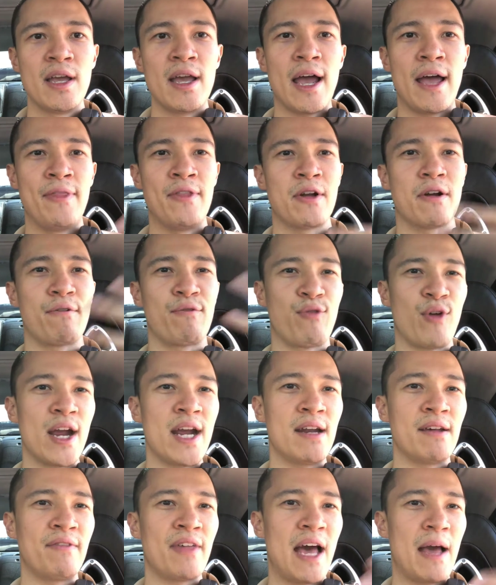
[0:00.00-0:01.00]
And they're
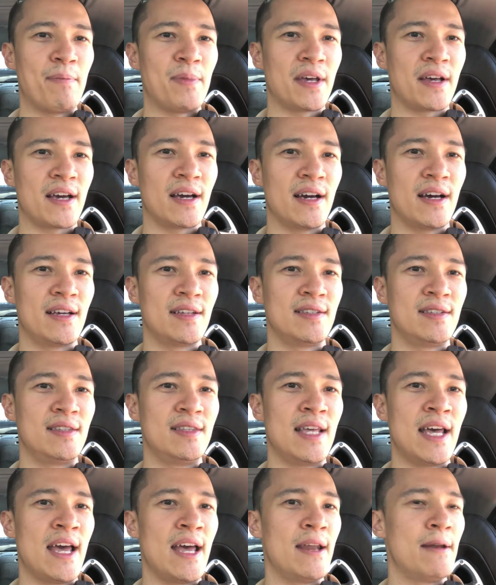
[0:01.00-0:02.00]
afraid of that because
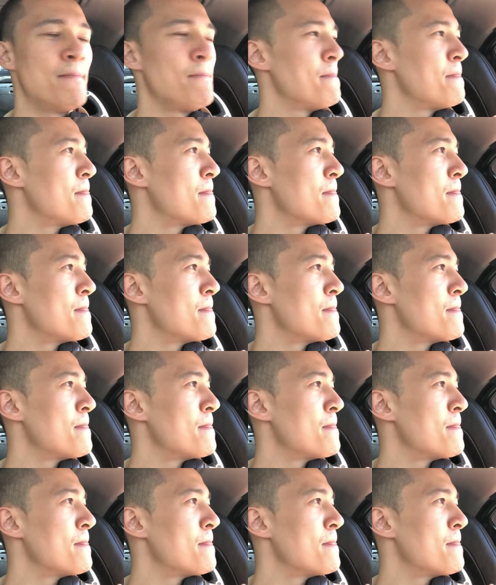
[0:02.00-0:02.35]
then